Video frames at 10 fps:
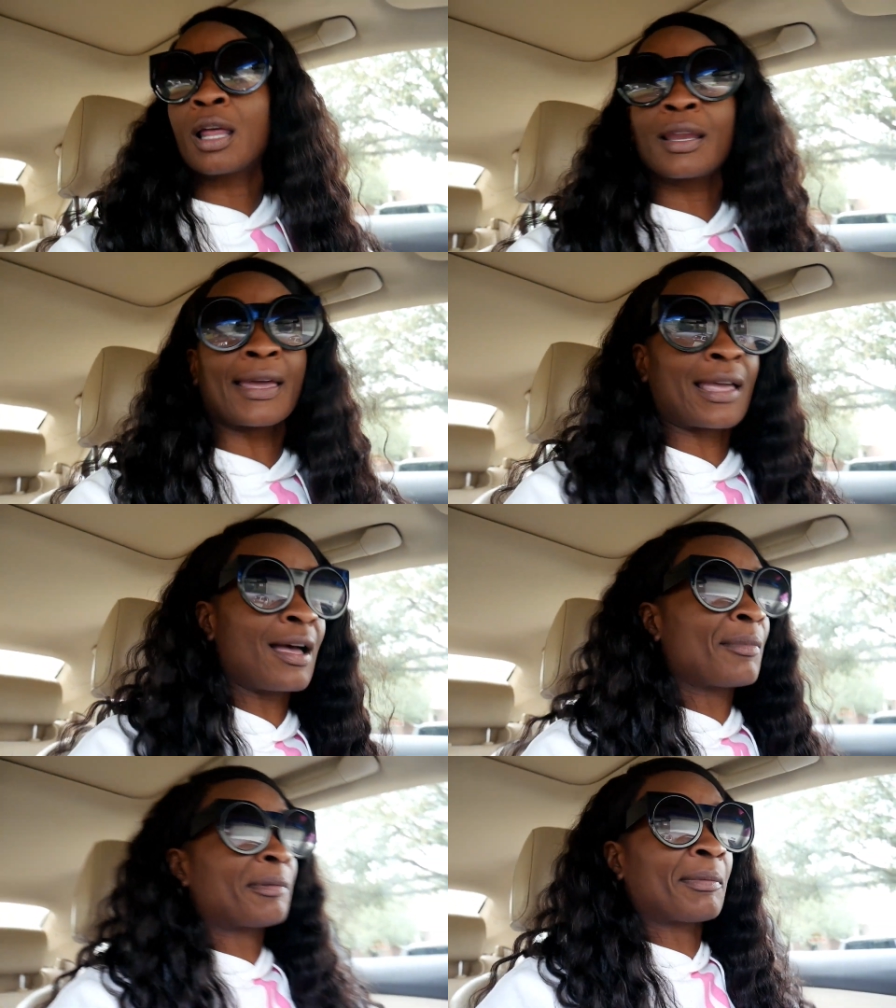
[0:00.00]
Like,
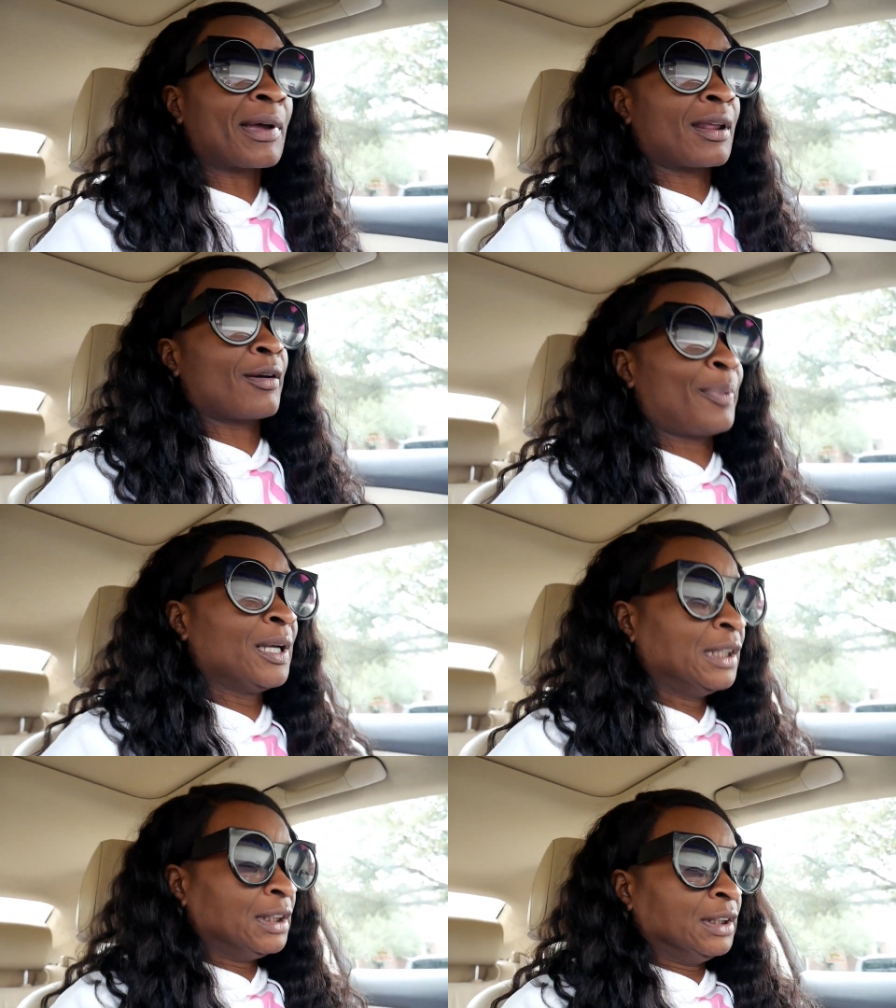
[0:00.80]
I'm on my way to go.
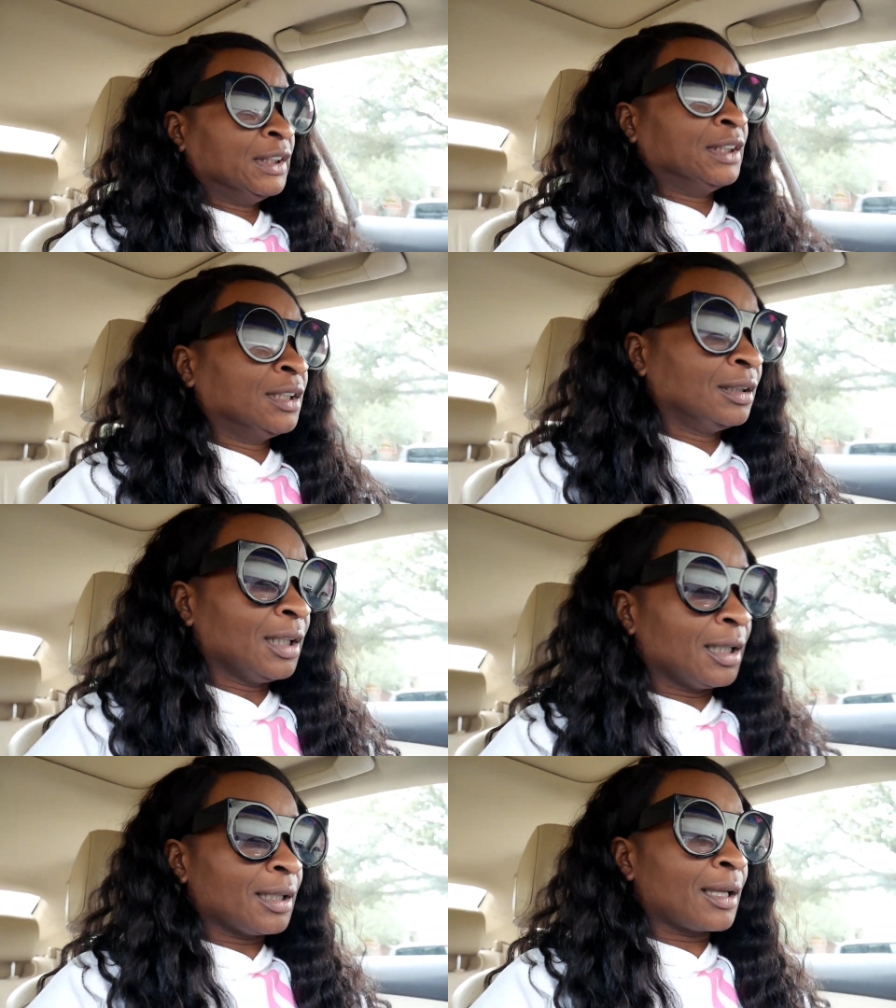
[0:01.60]

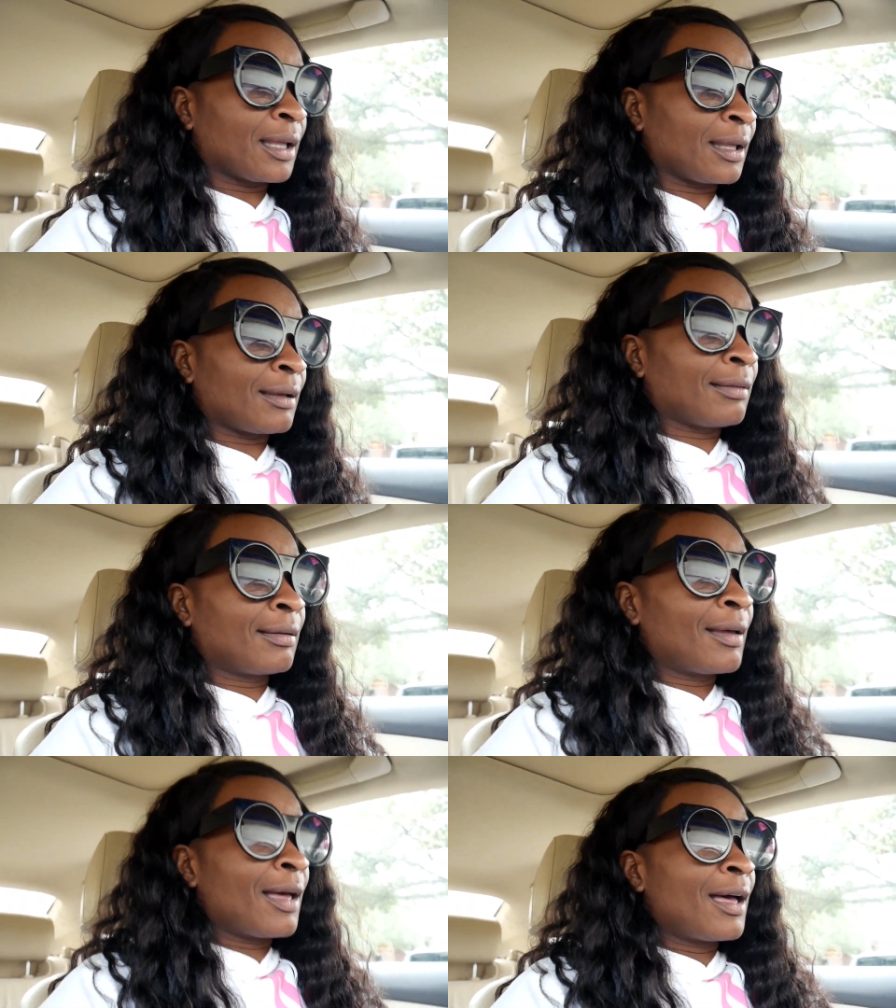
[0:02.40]
Ah!
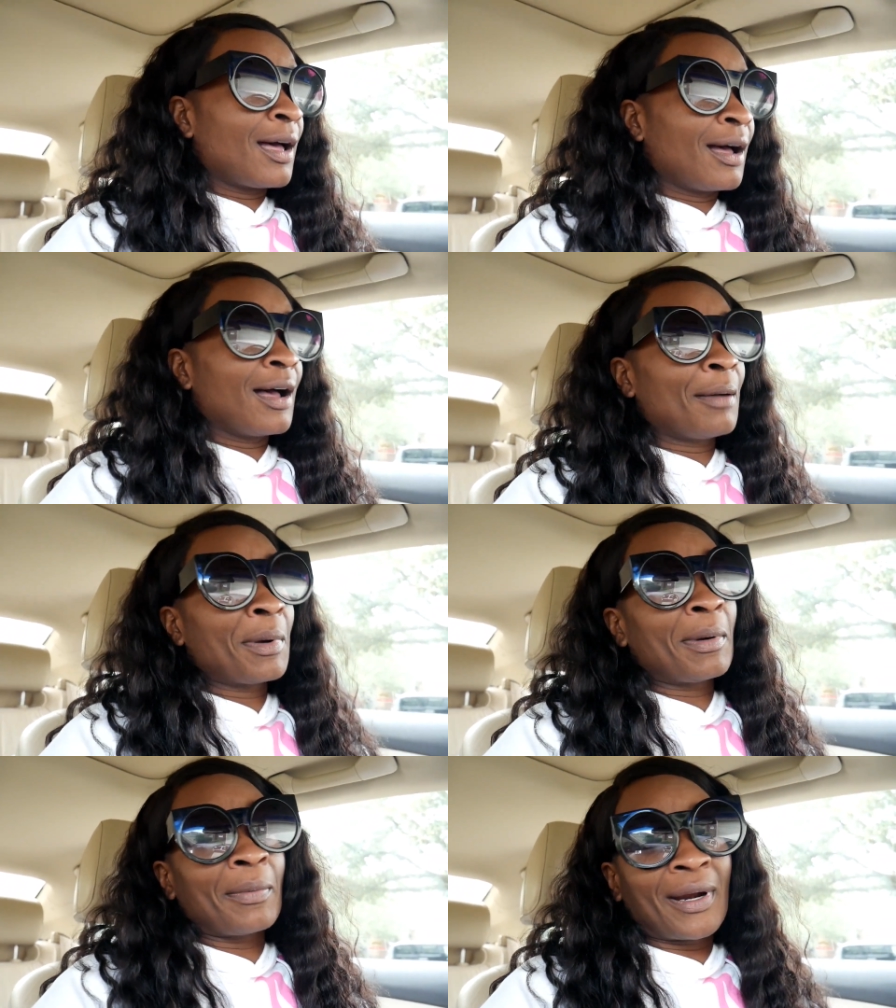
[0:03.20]
I'm
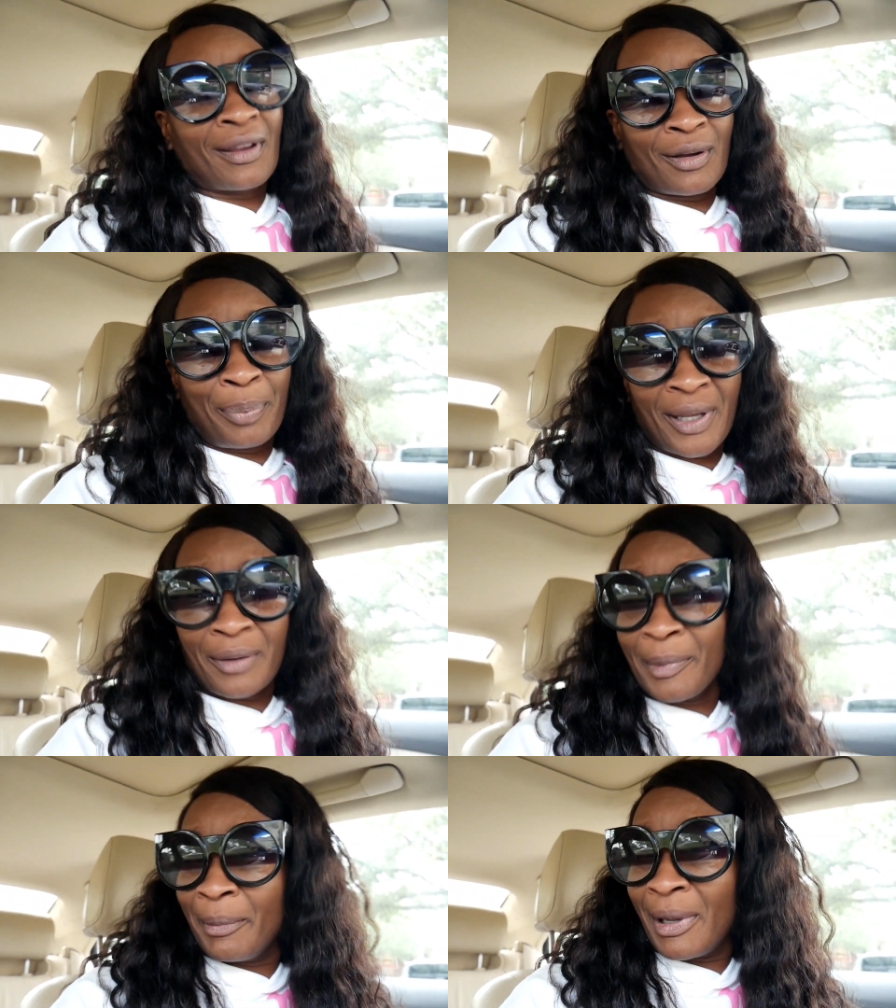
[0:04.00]
on my way to go
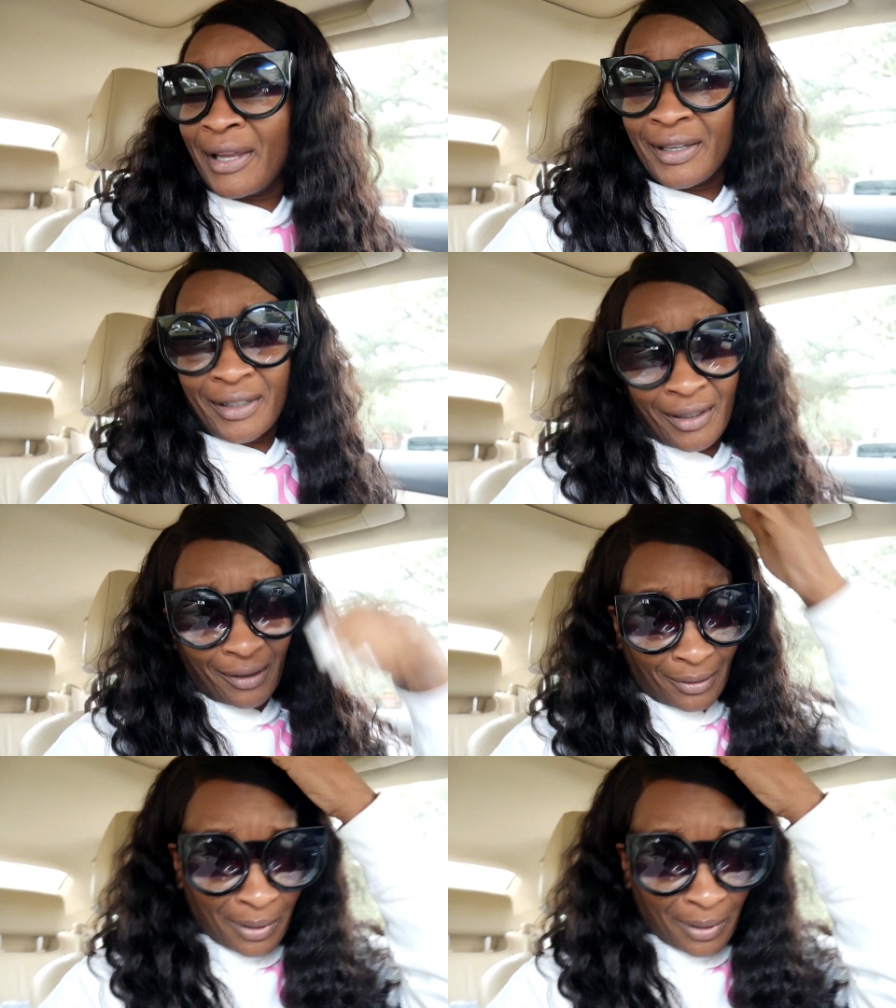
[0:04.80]
pick up Amaya, y'all.